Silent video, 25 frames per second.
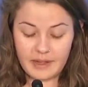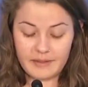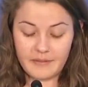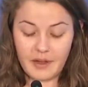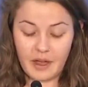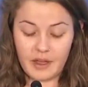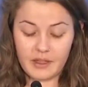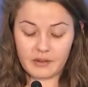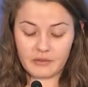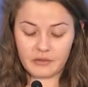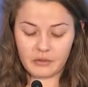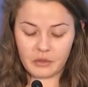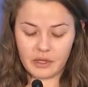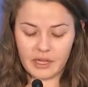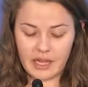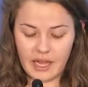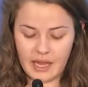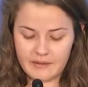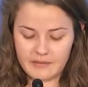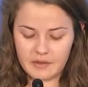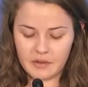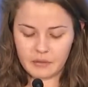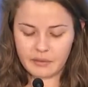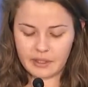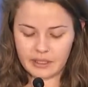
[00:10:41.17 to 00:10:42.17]
my father
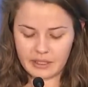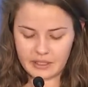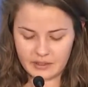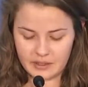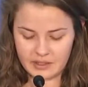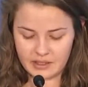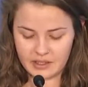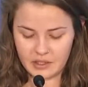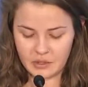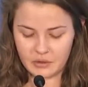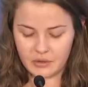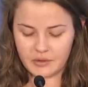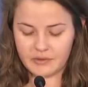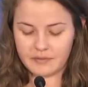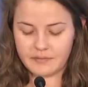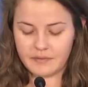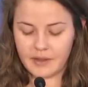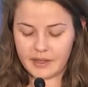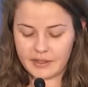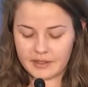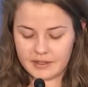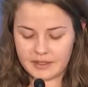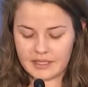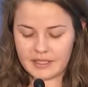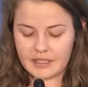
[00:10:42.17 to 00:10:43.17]
forgave the witnesses who have
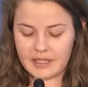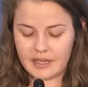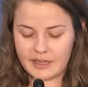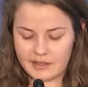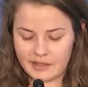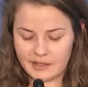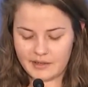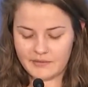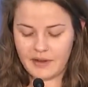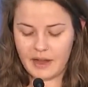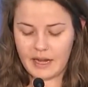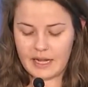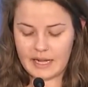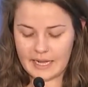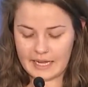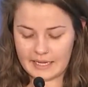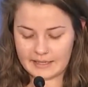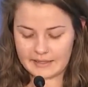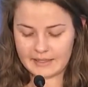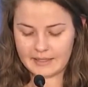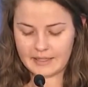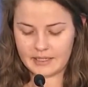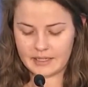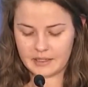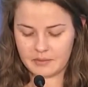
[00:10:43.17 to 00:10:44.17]
falsely testified
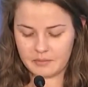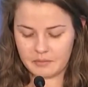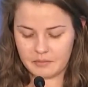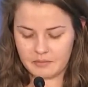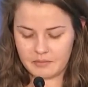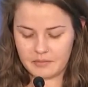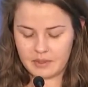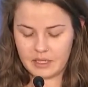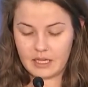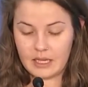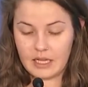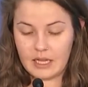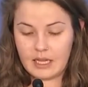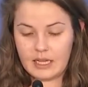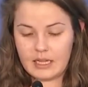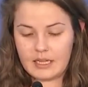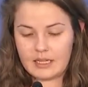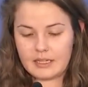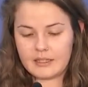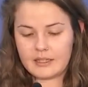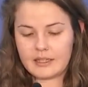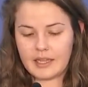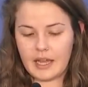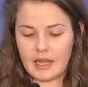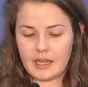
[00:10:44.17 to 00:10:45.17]
against him,
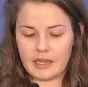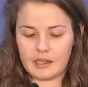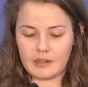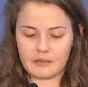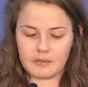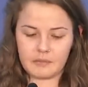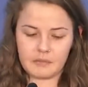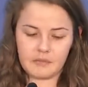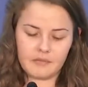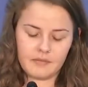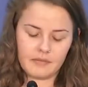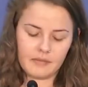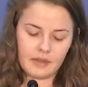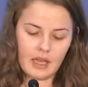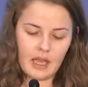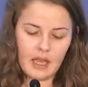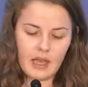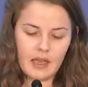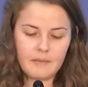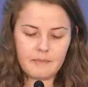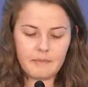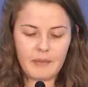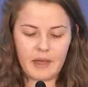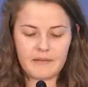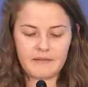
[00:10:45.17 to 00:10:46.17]
saying,
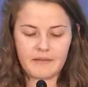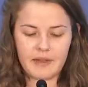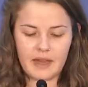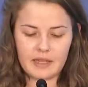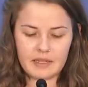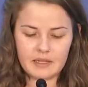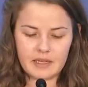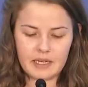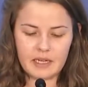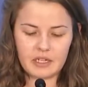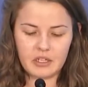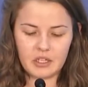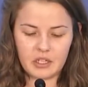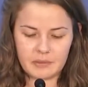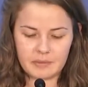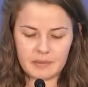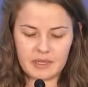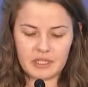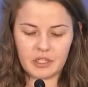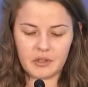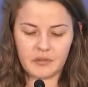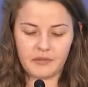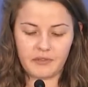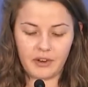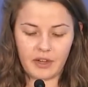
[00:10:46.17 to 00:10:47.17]
My faith teaches
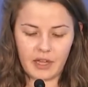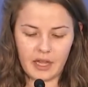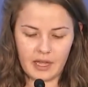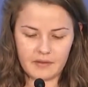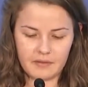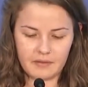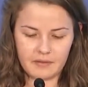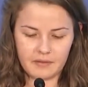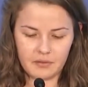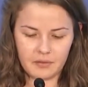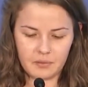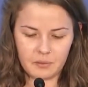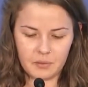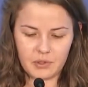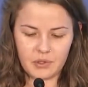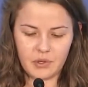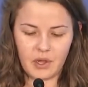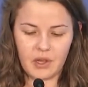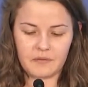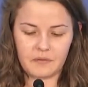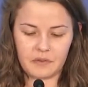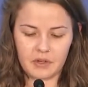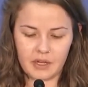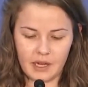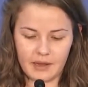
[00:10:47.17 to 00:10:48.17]
me to forgive,
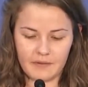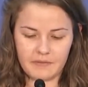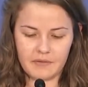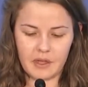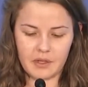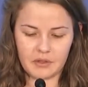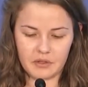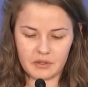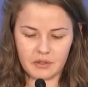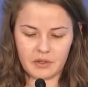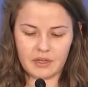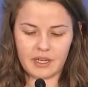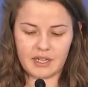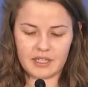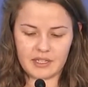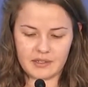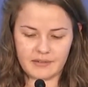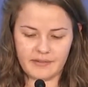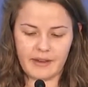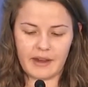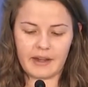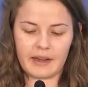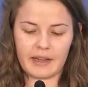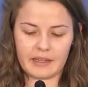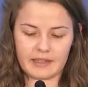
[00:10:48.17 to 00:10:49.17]
so I forgive those who
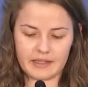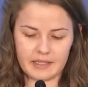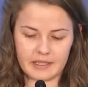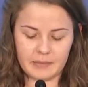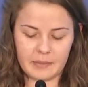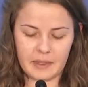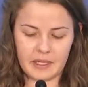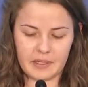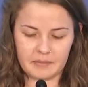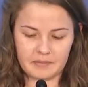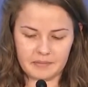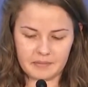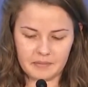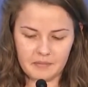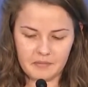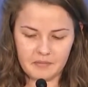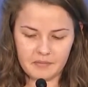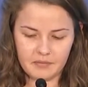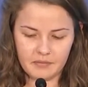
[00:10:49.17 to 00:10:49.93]
testified against me.